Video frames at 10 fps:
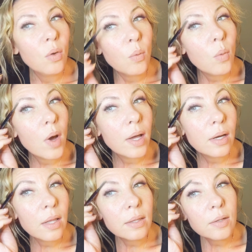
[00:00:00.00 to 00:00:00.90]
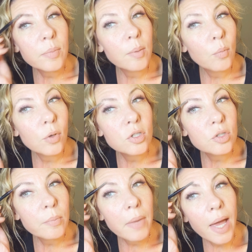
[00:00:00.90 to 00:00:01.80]
one a little bit more
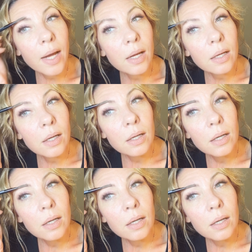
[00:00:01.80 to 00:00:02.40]
dramatic,